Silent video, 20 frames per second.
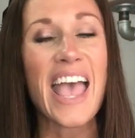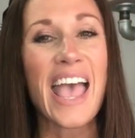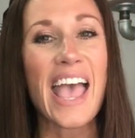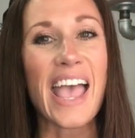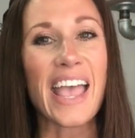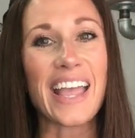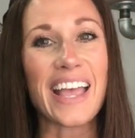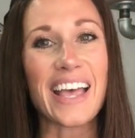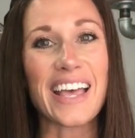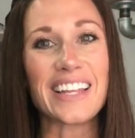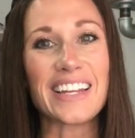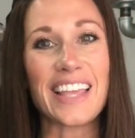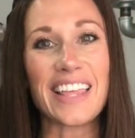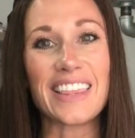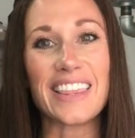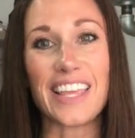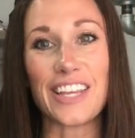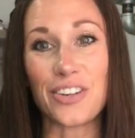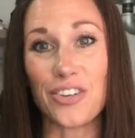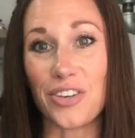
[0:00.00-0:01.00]
And
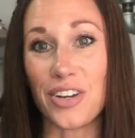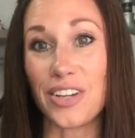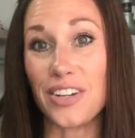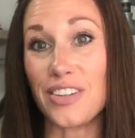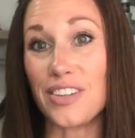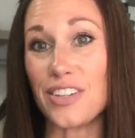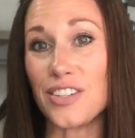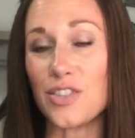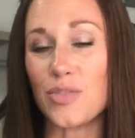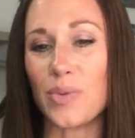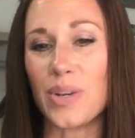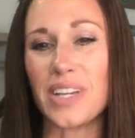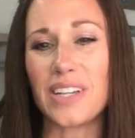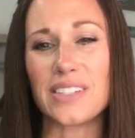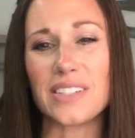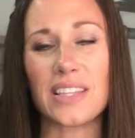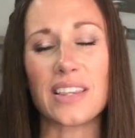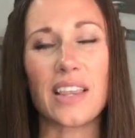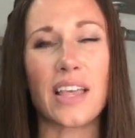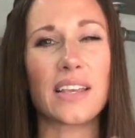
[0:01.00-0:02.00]
they created these wigs
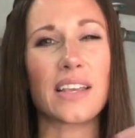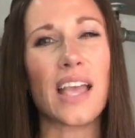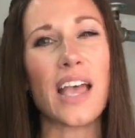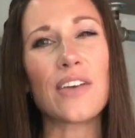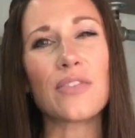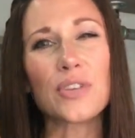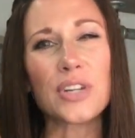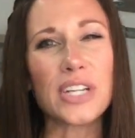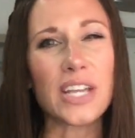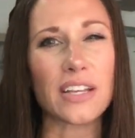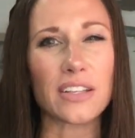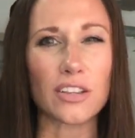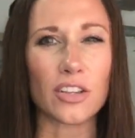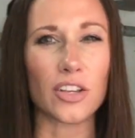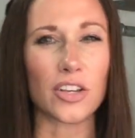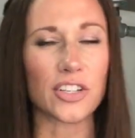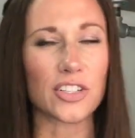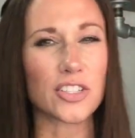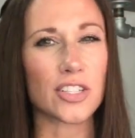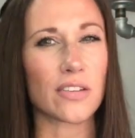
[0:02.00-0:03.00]
in like everyday
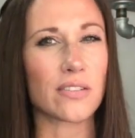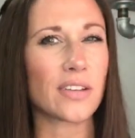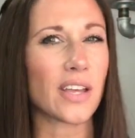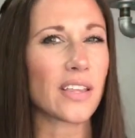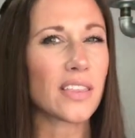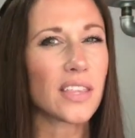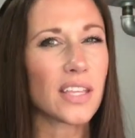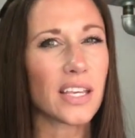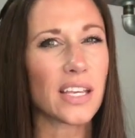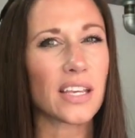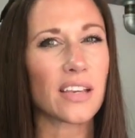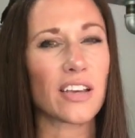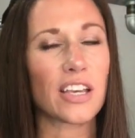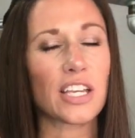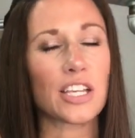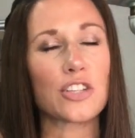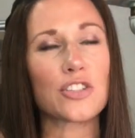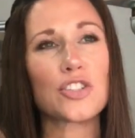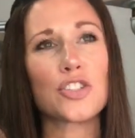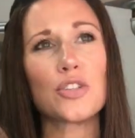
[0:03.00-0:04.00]
looks. So nothing
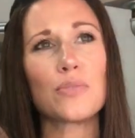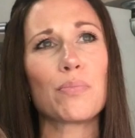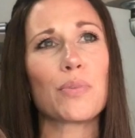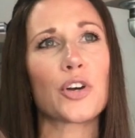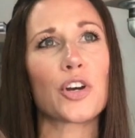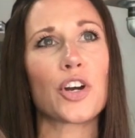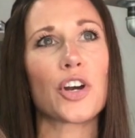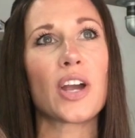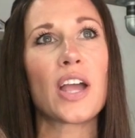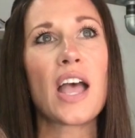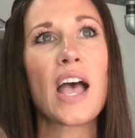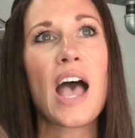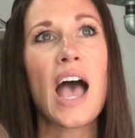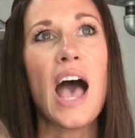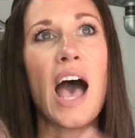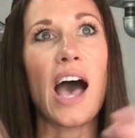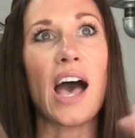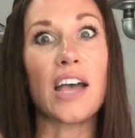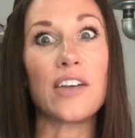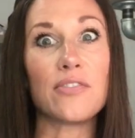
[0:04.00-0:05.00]
like super
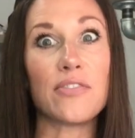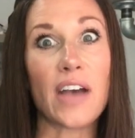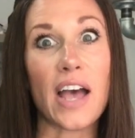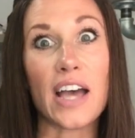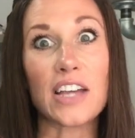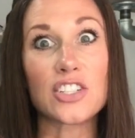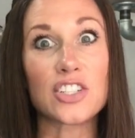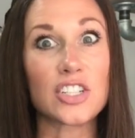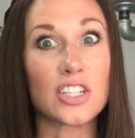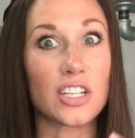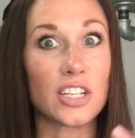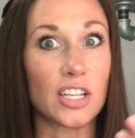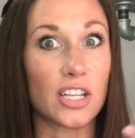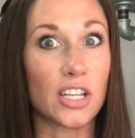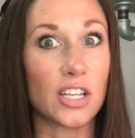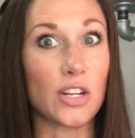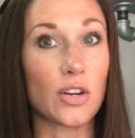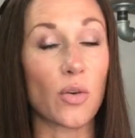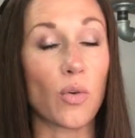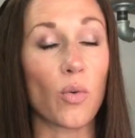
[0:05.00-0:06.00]
high
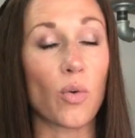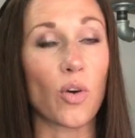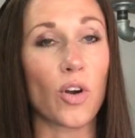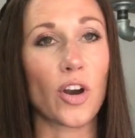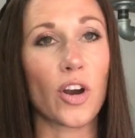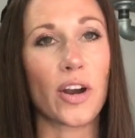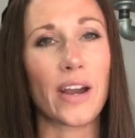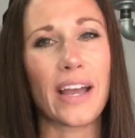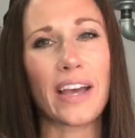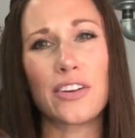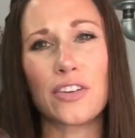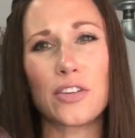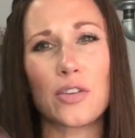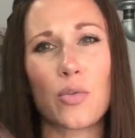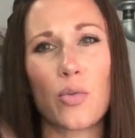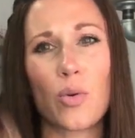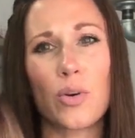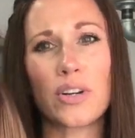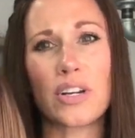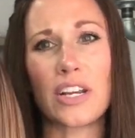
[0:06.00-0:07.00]
fashion or out of the
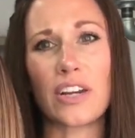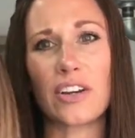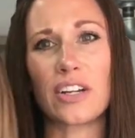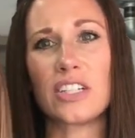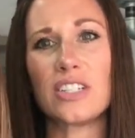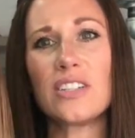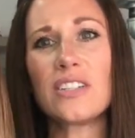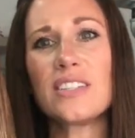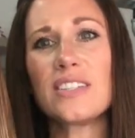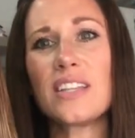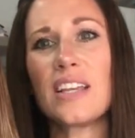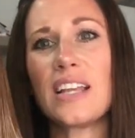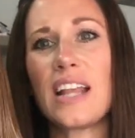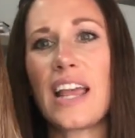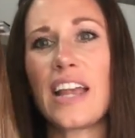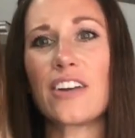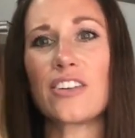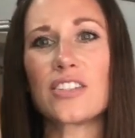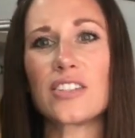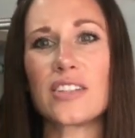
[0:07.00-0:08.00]
ordinary, just a
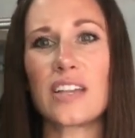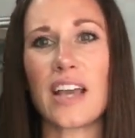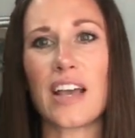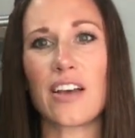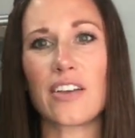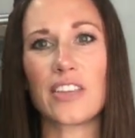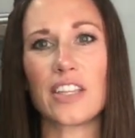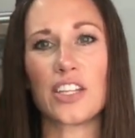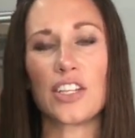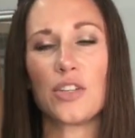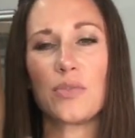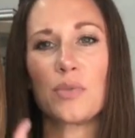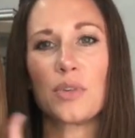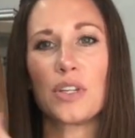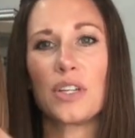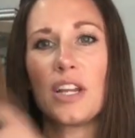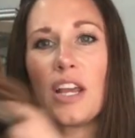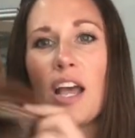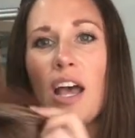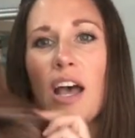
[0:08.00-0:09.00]
hairstyle that you would